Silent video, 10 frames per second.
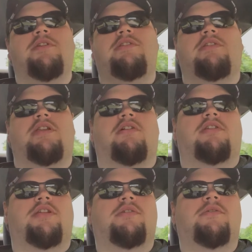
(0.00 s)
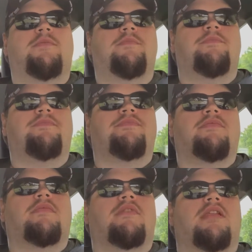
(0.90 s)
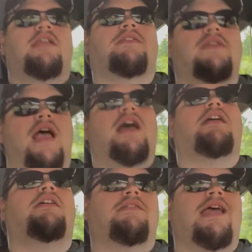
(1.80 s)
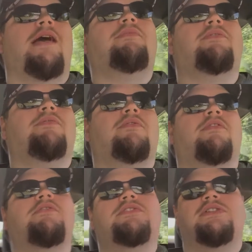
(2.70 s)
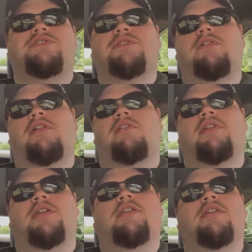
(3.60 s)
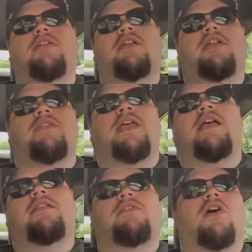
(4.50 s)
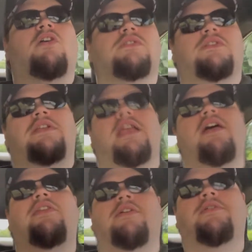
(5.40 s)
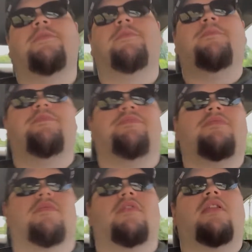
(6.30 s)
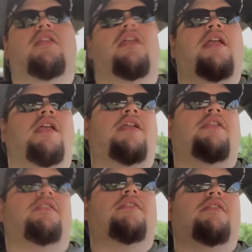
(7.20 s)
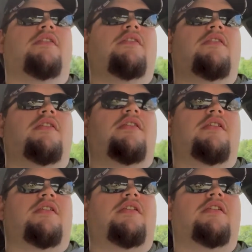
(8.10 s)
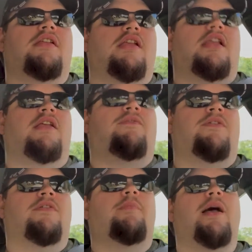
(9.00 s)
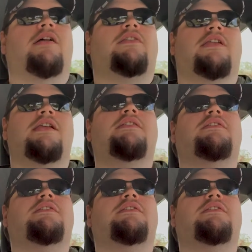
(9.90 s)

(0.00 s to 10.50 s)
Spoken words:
unit on it. It's got adaptive cruise control on it that talks together, and if you're about to hit